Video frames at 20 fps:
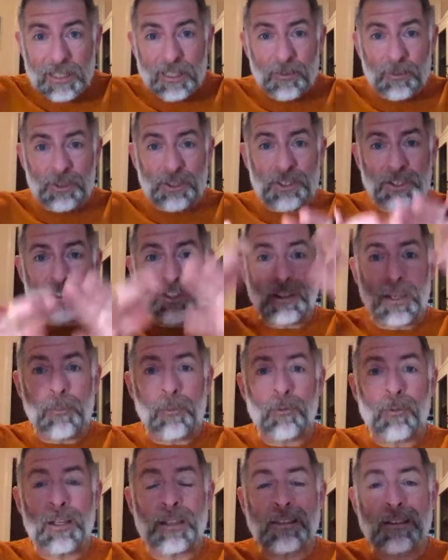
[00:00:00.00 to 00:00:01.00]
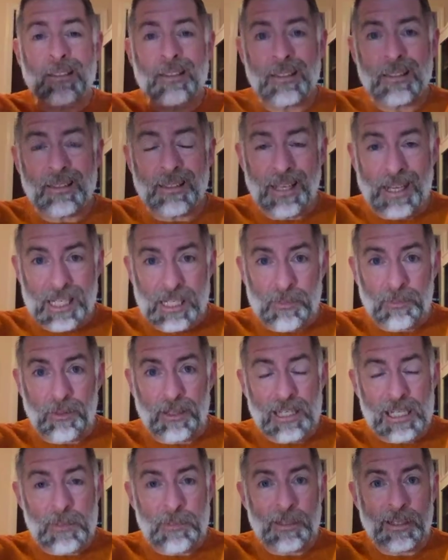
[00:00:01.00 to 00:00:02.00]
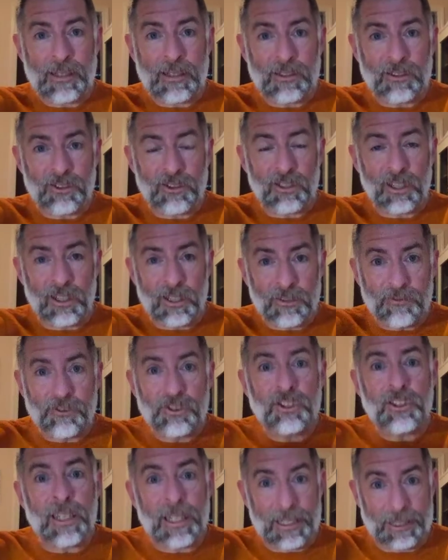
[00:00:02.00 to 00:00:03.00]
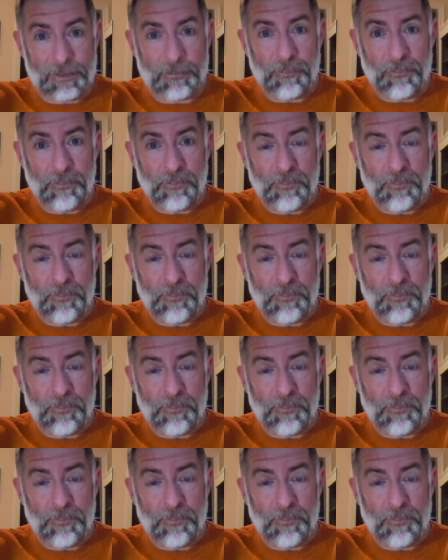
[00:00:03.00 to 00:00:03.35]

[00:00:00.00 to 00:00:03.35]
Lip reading: There is this separation that takes place because of sin.